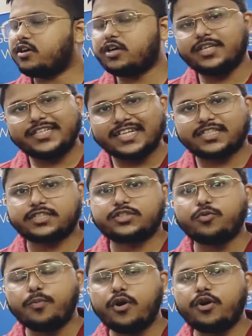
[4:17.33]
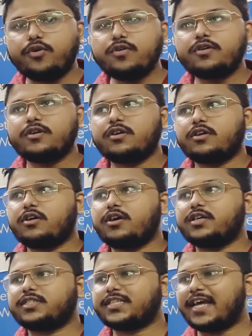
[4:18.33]
yes, tomorrow
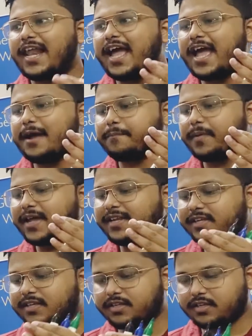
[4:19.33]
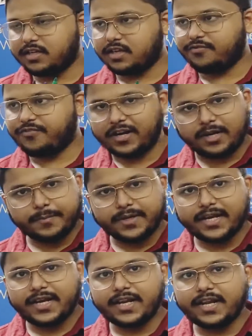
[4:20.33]
shall I apply
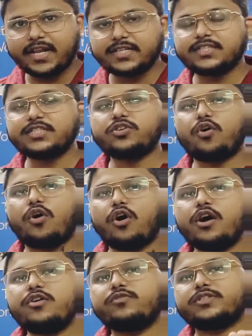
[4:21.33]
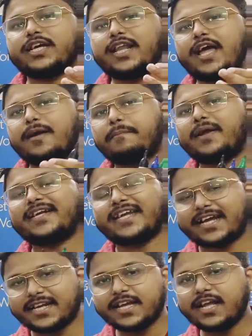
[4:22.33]
fundamental analysis or shall I apply
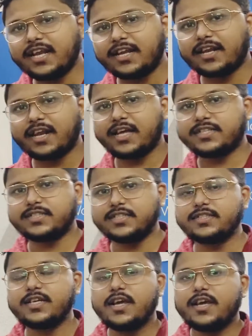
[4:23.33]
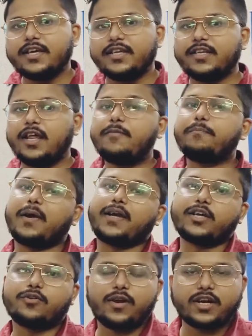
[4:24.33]
technical analysis in that
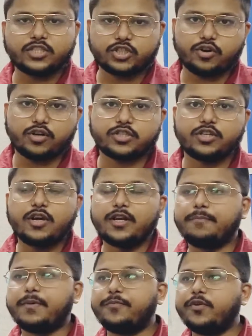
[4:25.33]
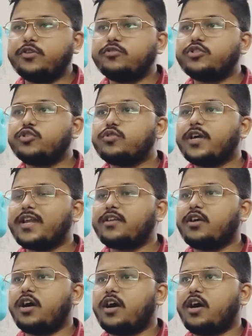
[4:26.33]
particular stocks. The people used to
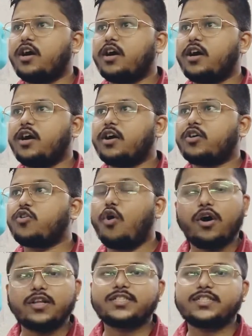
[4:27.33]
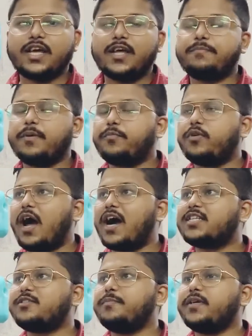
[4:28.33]
get calls and people
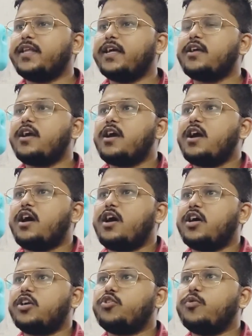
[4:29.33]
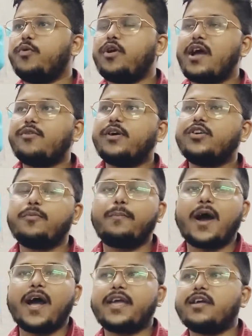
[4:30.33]
ask me that tomorrow I want to
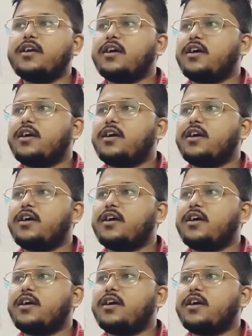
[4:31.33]
buy